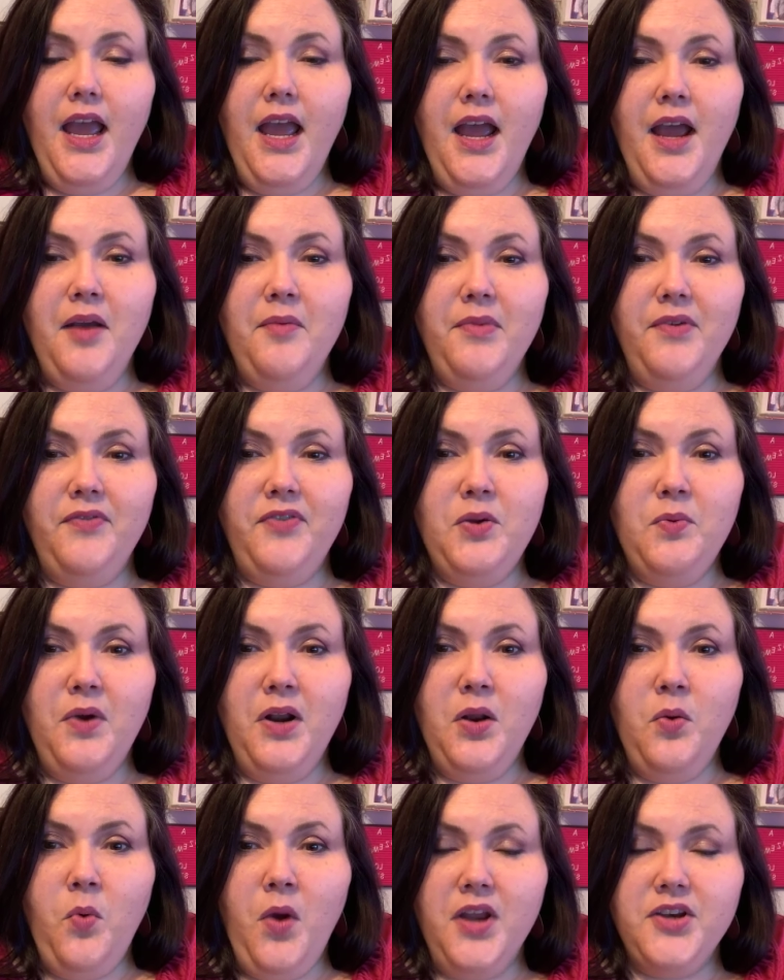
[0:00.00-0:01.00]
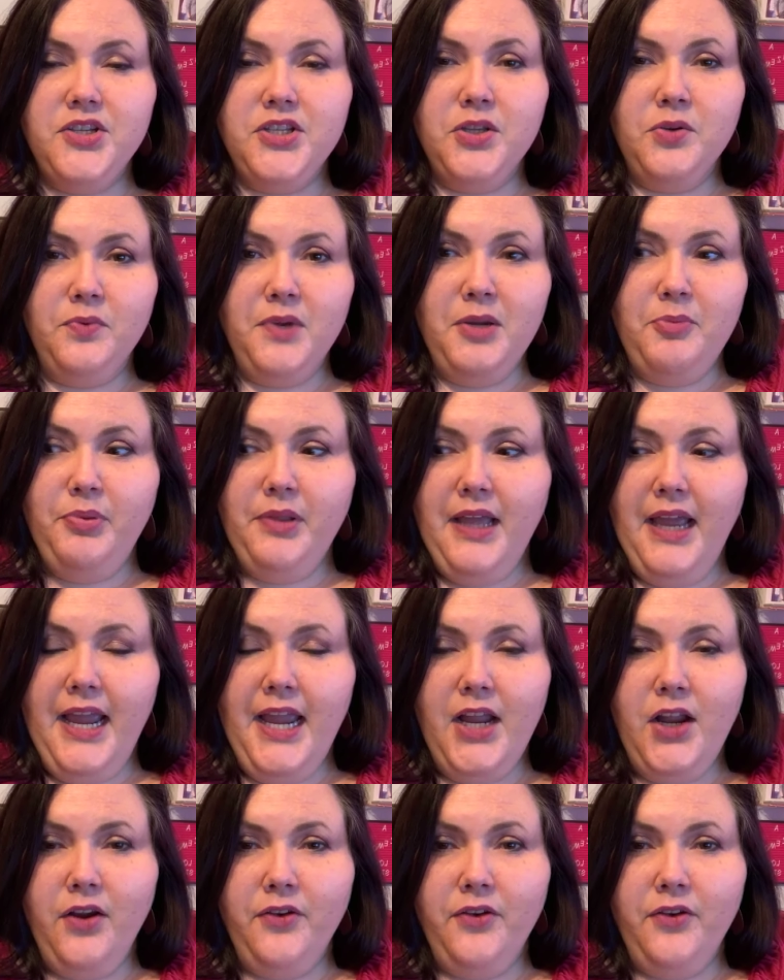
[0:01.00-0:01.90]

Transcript: If you want to watch the replay,